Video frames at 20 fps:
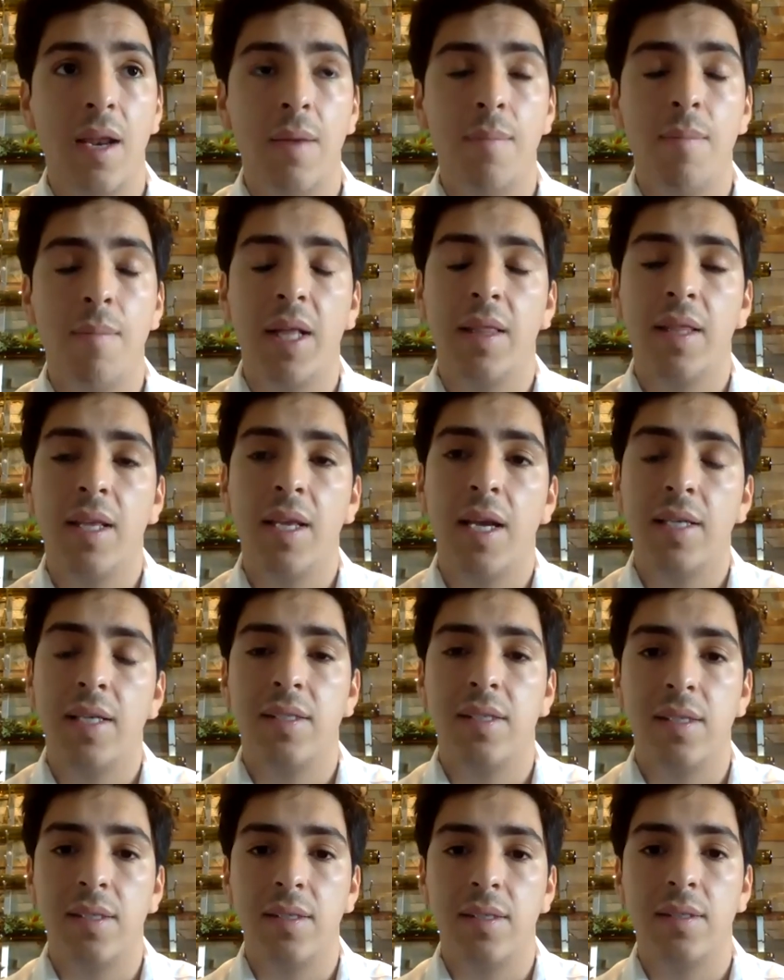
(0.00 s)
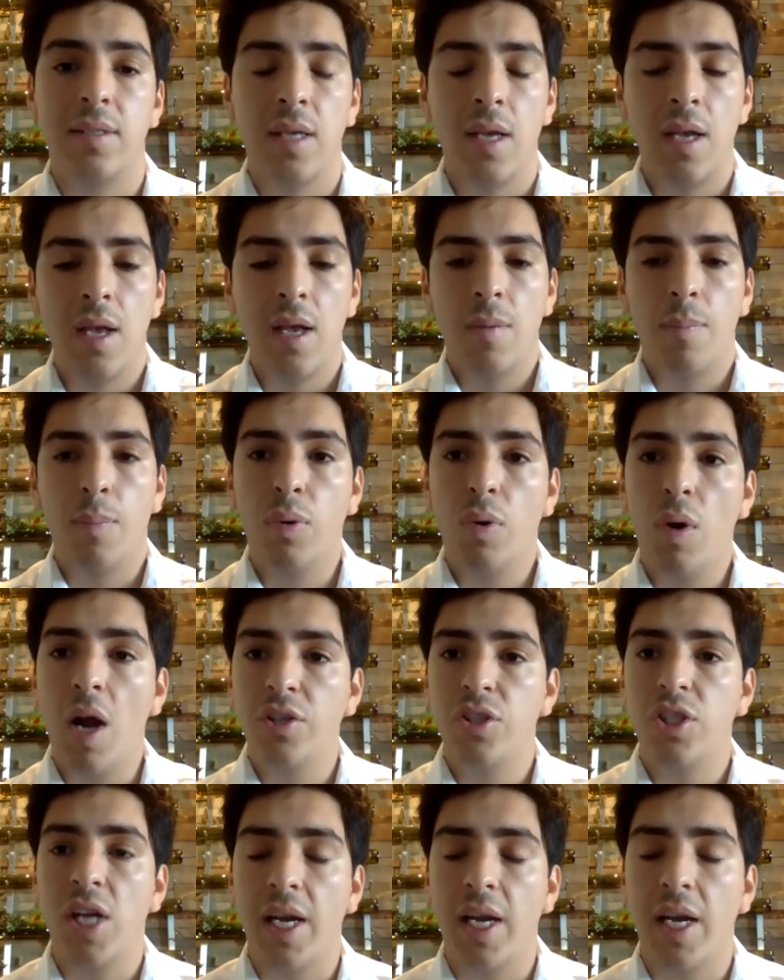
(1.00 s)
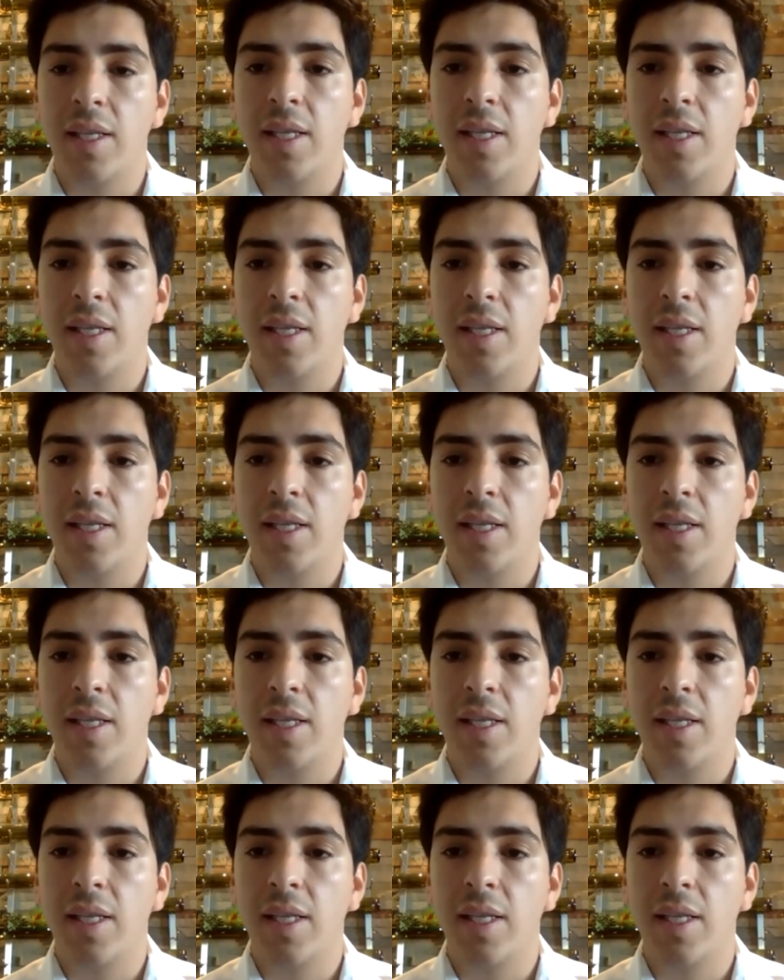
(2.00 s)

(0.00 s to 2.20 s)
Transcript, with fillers: in Matías's project,